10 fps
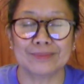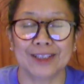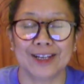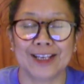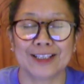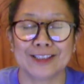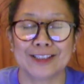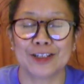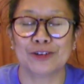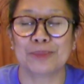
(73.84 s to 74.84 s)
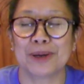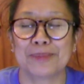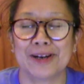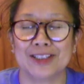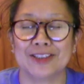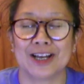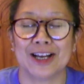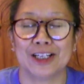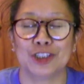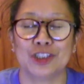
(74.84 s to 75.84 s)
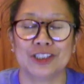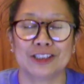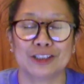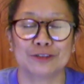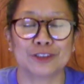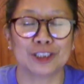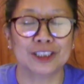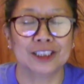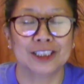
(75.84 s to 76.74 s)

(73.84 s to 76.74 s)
I can see her in my mind's eye. She's silver.